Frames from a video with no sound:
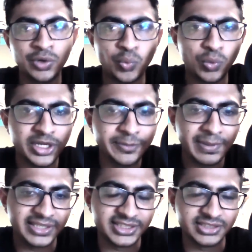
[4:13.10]
1
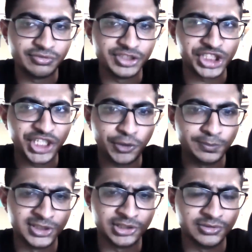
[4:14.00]
pattern which I
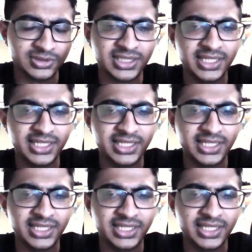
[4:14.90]
observed